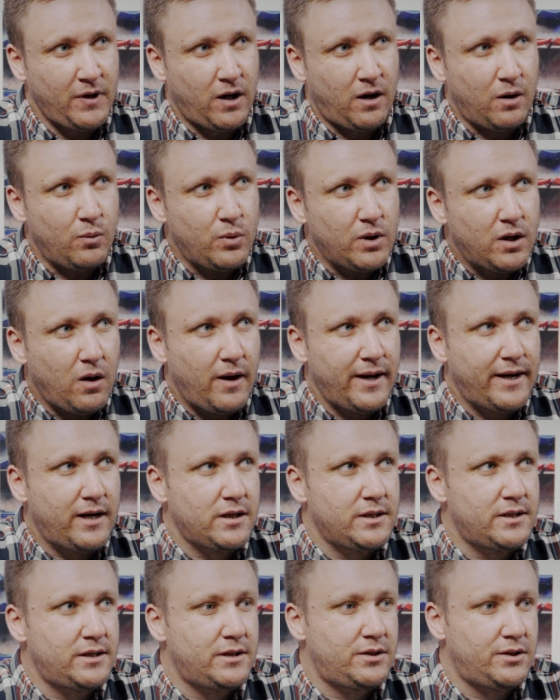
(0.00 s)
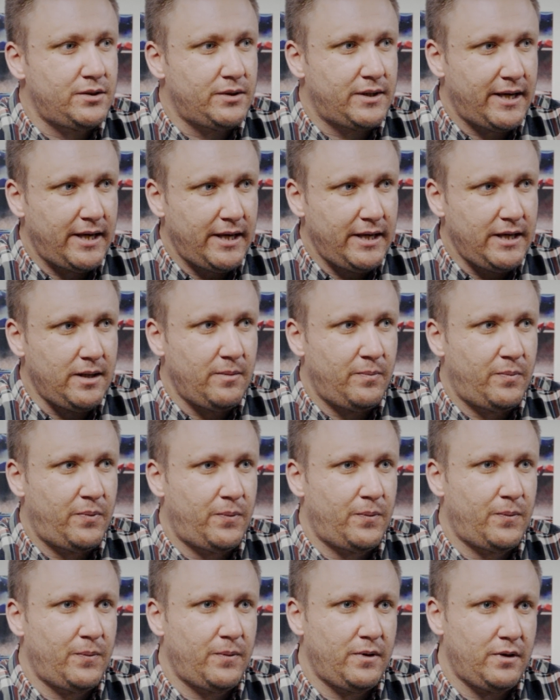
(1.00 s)
I would like us to keep
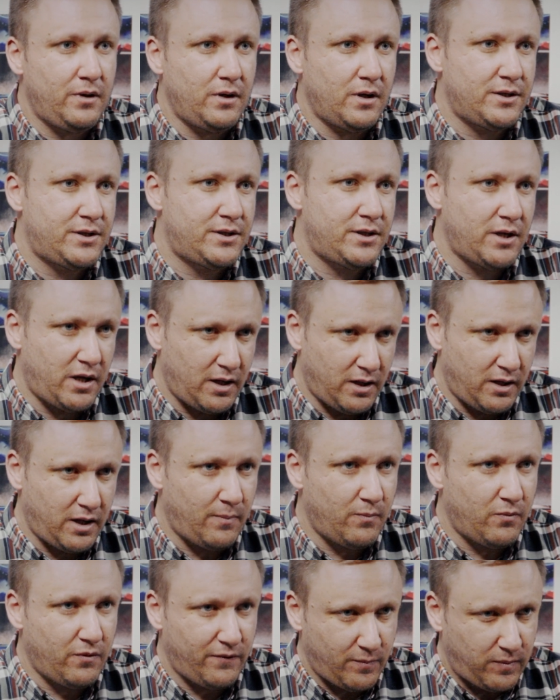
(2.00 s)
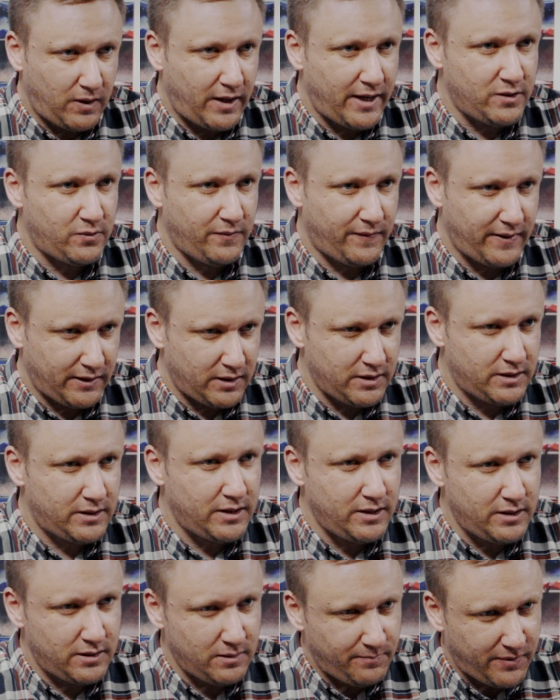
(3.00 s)
a certain number of the players we've had this
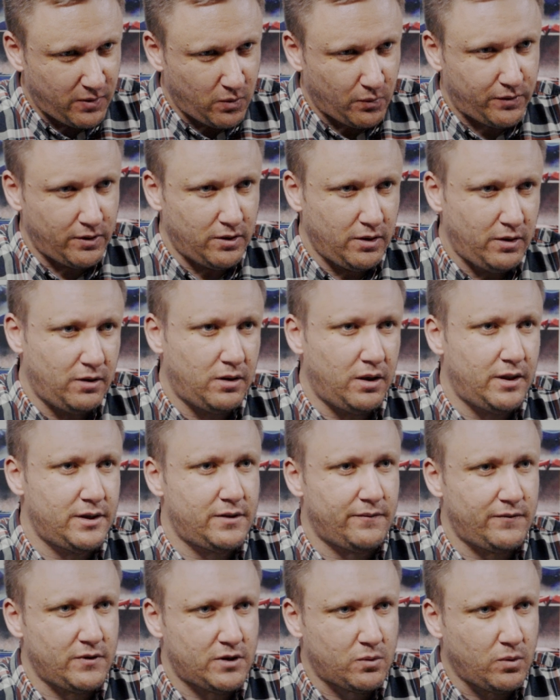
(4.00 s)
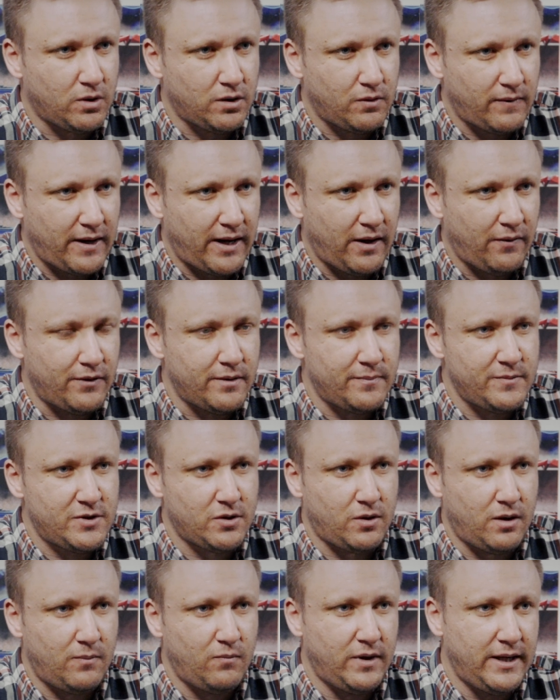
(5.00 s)
season, build the nucleus of the squad around them.
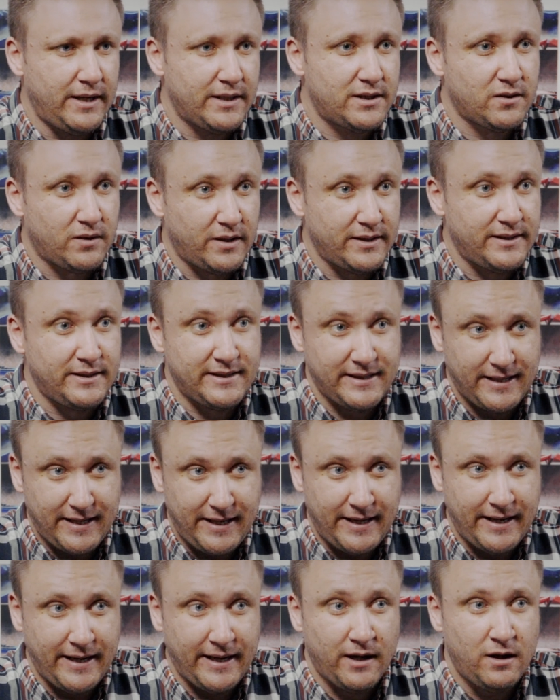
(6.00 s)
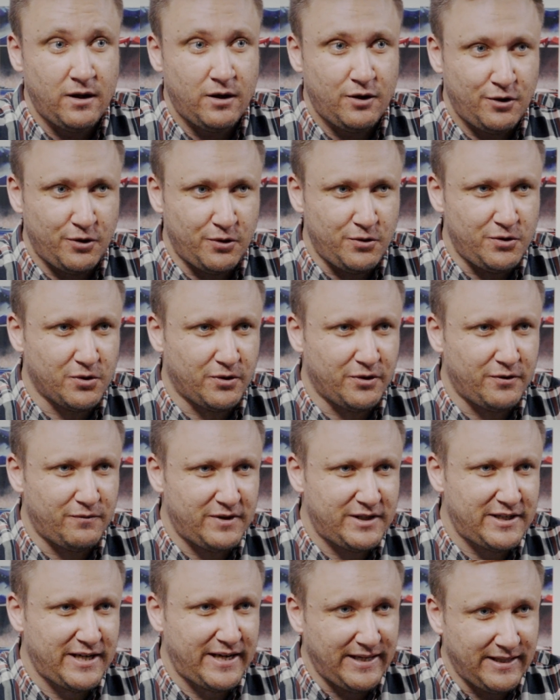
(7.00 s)
So I'm really excited to hear who's on the
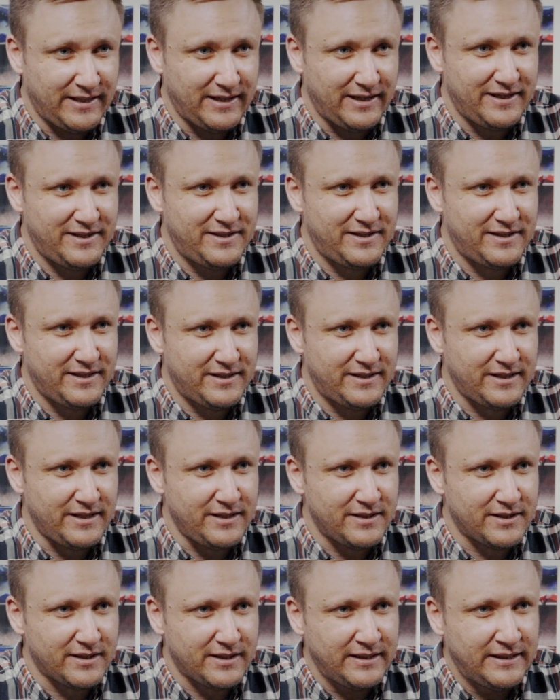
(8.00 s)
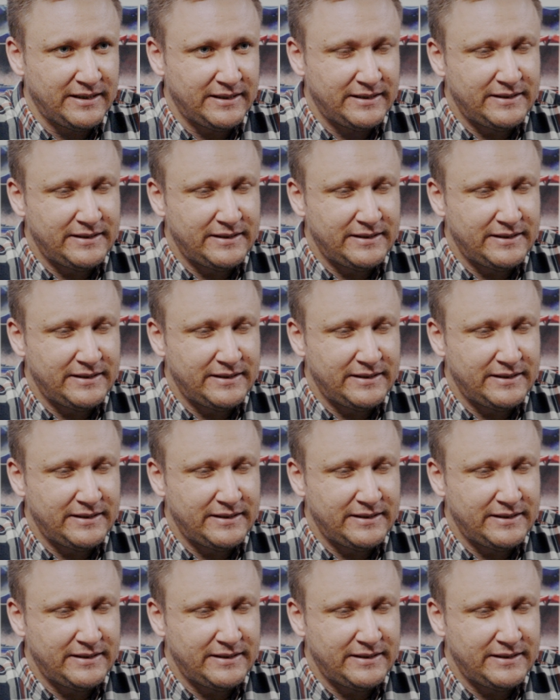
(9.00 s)
retained list this season.